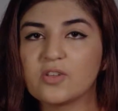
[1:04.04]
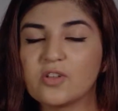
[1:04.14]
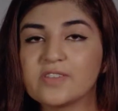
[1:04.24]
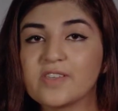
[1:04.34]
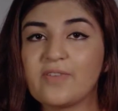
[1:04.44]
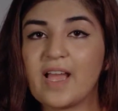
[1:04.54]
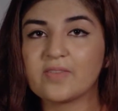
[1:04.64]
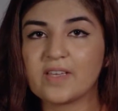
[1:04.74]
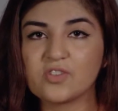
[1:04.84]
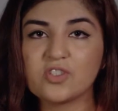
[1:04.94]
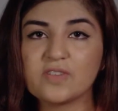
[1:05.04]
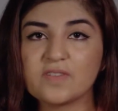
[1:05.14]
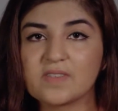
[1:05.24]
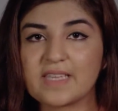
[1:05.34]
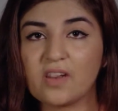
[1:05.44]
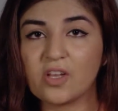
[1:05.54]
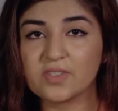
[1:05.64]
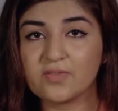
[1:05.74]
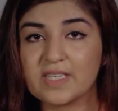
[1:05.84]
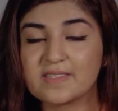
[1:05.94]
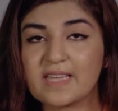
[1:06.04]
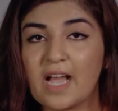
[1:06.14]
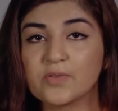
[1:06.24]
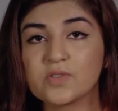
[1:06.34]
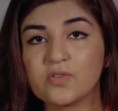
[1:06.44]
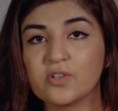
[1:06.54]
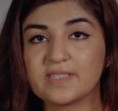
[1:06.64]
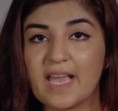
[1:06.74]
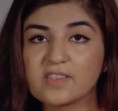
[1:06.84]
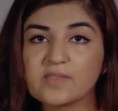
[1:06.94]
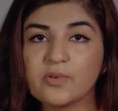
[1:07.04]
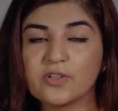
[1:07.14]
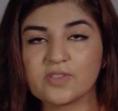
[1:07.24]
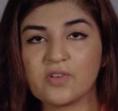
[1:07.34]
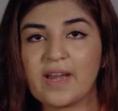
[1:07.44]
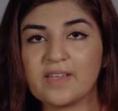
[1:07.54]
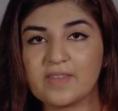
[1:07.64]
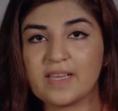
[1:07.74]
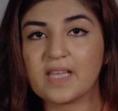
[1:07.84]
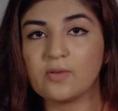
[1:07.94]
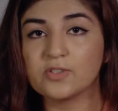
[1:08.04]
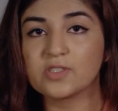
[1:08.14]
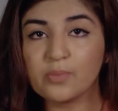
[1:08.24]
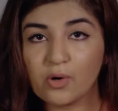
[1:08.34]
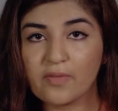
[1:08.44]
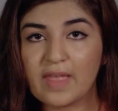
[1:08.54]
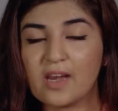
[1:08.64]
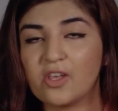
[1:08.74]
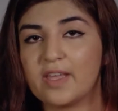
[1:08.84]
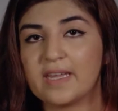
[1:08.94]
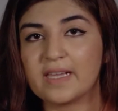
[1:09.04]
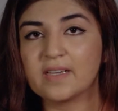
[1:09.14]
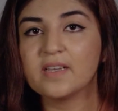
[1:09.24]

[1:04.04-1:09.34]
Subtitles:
You'll also find that students get lots of discounts for textbooks or anything that will support their learning.